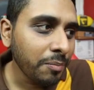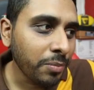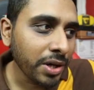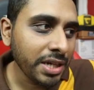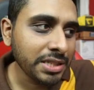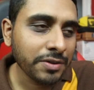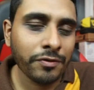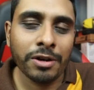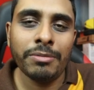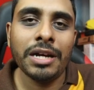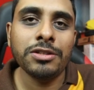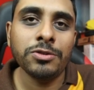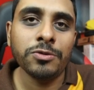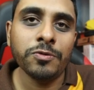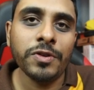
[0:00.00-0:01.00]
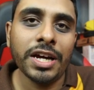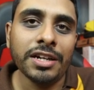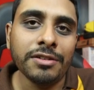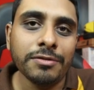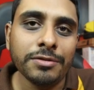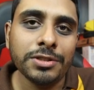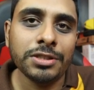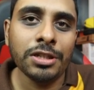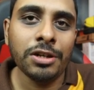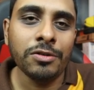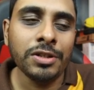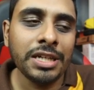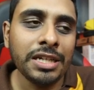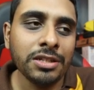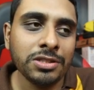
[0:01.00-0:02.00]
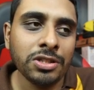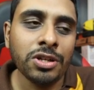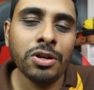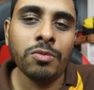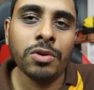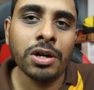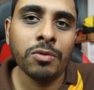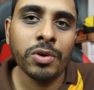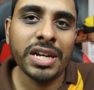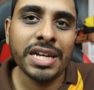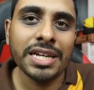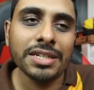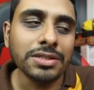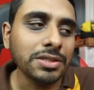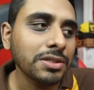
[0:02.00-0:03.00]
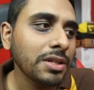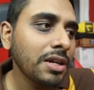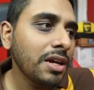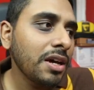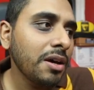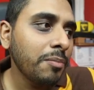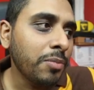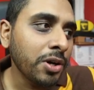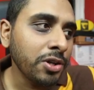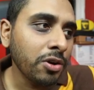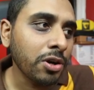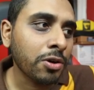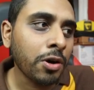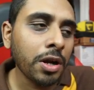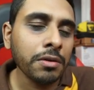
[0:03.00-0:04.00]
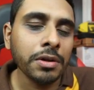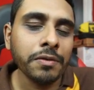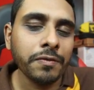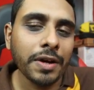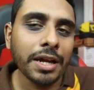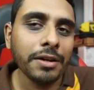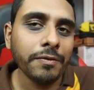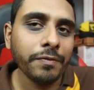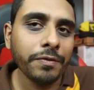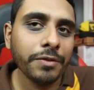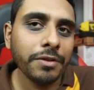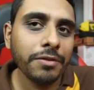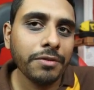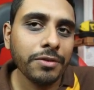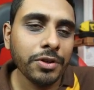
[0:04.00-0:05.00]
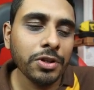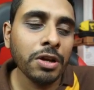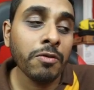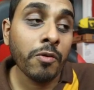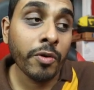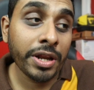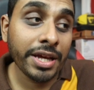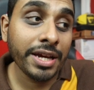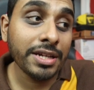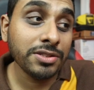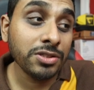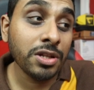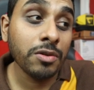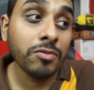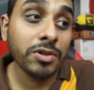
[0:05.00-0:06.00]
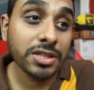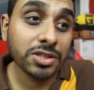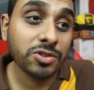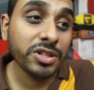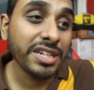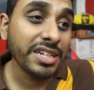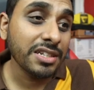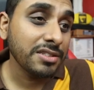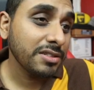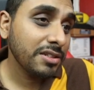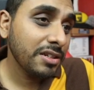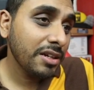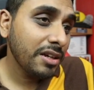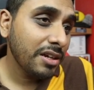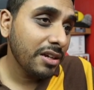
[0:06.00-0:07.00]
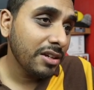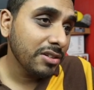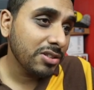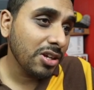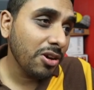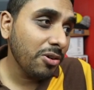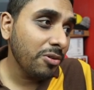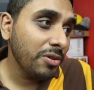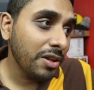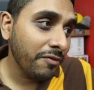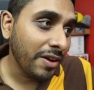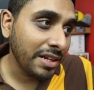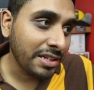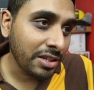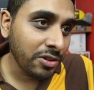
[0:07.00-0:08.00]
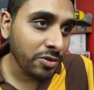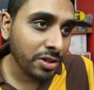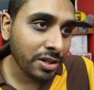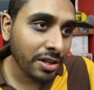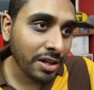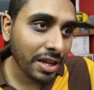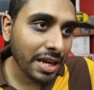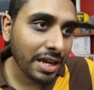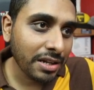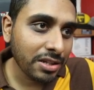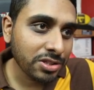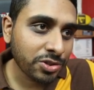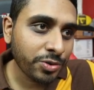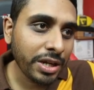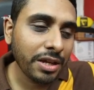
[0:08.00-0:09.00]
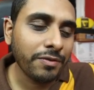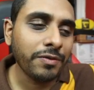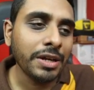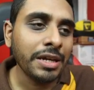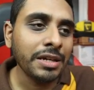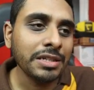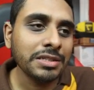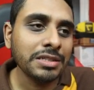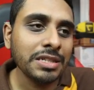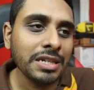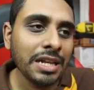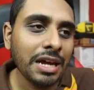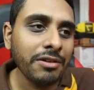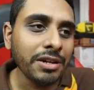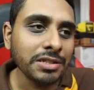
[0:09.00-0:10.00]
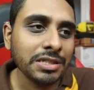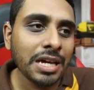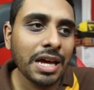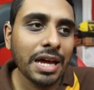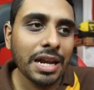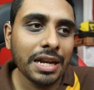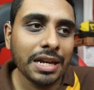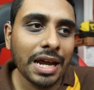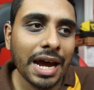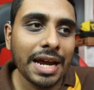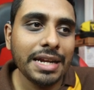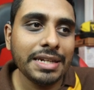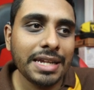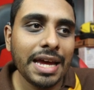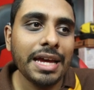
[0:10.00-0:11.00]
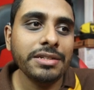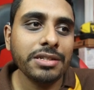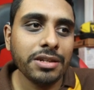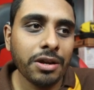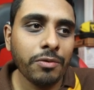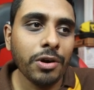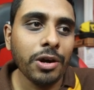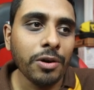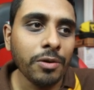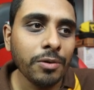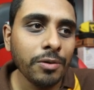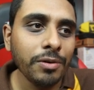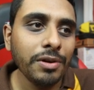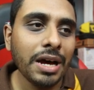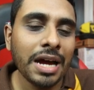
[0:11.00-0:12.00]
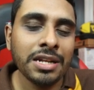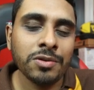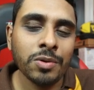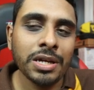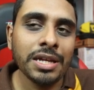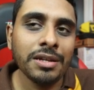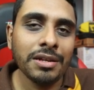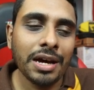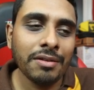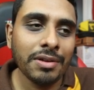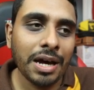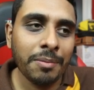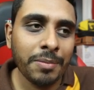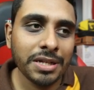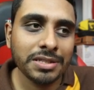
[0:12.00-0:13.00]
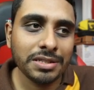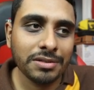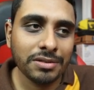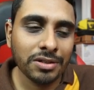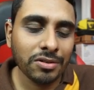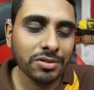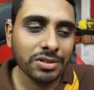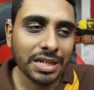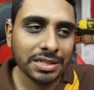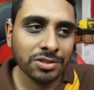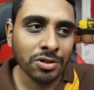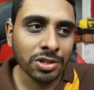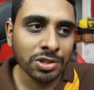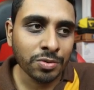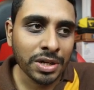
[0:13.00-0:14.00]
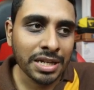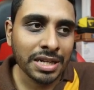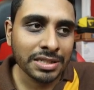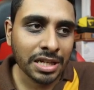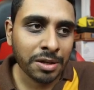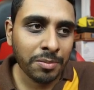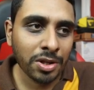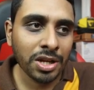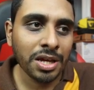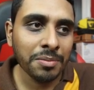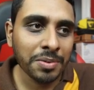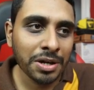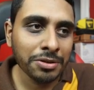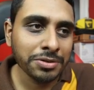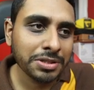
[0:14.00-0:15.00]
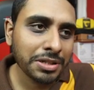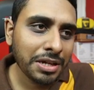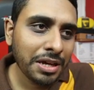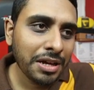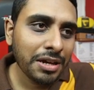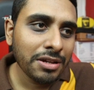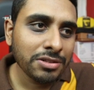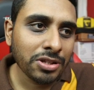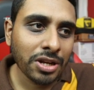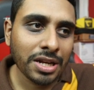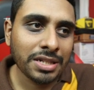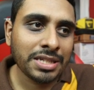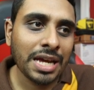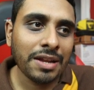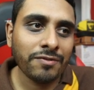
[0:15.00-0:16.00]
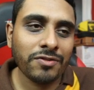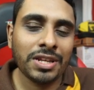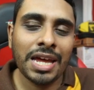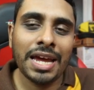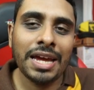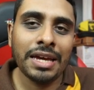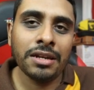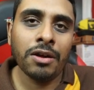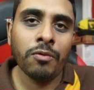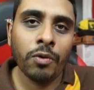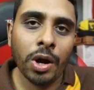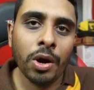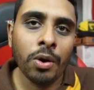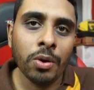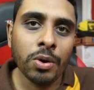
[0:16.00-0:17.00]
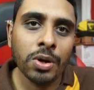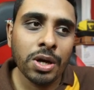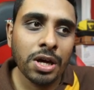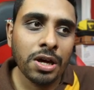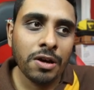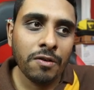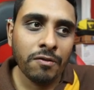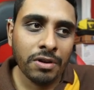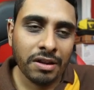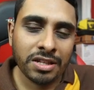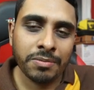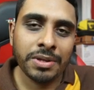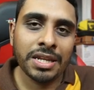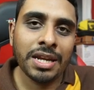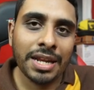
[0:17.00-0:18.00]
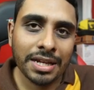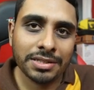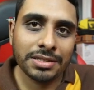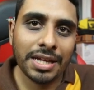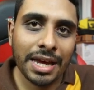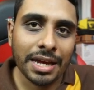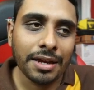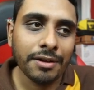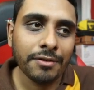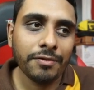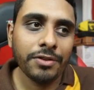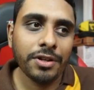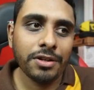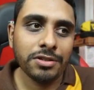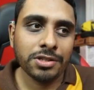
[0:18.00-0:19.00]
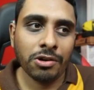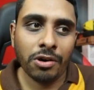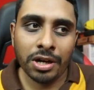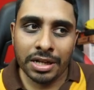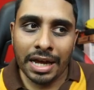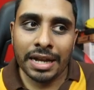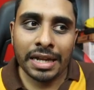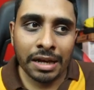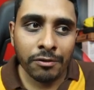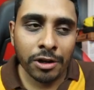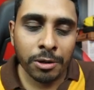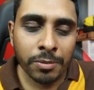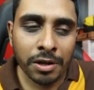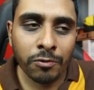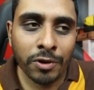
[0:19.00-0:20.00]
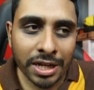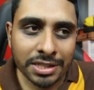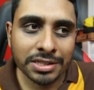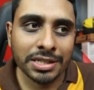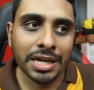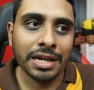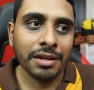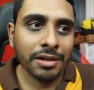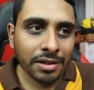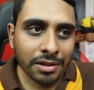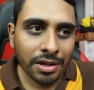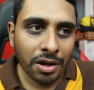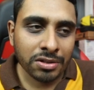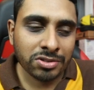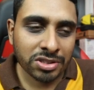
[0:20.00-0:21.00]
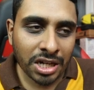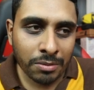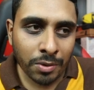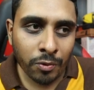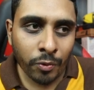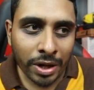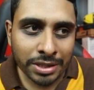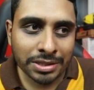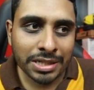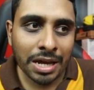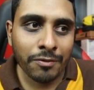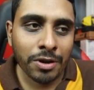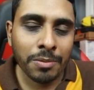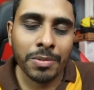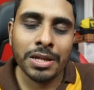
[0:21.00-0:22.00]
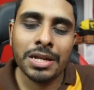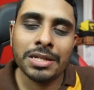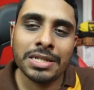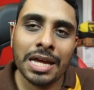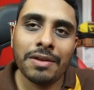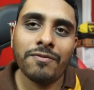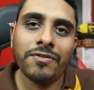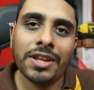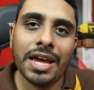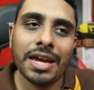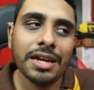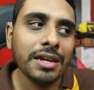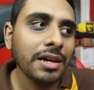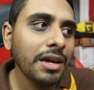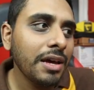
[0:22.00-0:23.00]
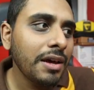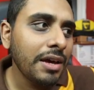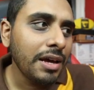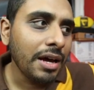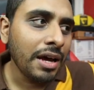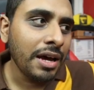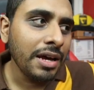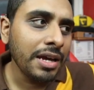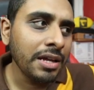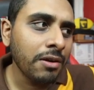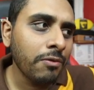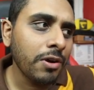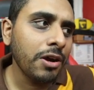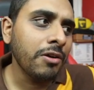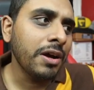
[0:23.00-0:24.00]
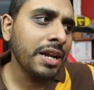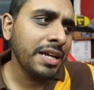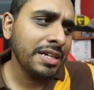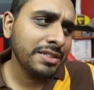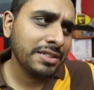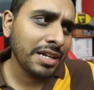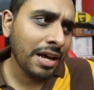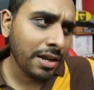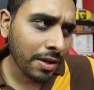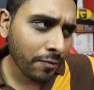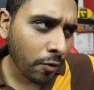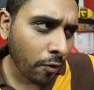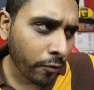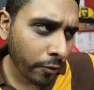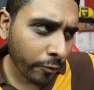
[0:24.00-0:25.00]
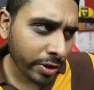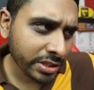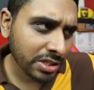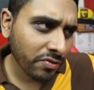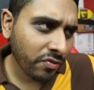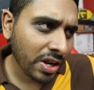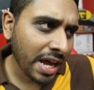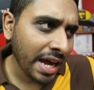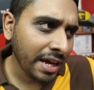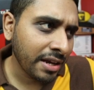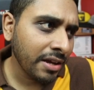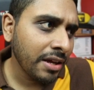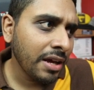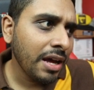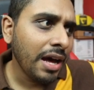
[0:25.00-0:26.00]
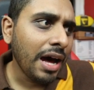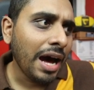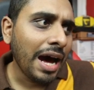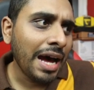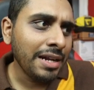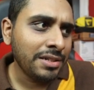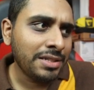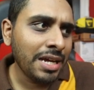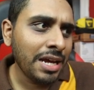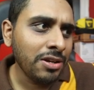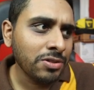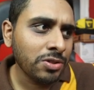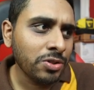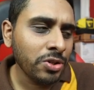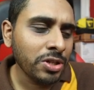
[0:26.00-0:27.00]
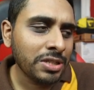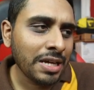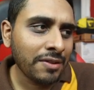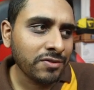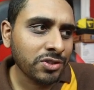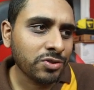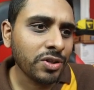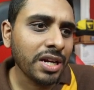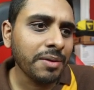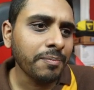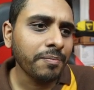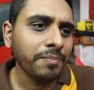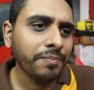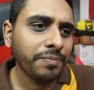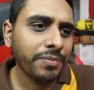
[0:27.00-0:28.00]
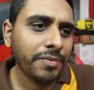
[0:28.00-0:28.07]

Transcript: but he's a Fremantle fan. So he doesn't know what winning is. But you're a Collingwood fan. You know what winning is, you know what win streak is. So the fact that you didn't get the streak thing is hilarious. 9 days in a row, I tweeted, I messaged, not, that's not a tweet, that's a community post. So the 10th day in a row would have to be the next day. So on that day would have been Wednesday. A stream on Wednesday would have been the 10th day in a row. And he said, if Hawthorn wins the flag, I dare you to do your 10th stream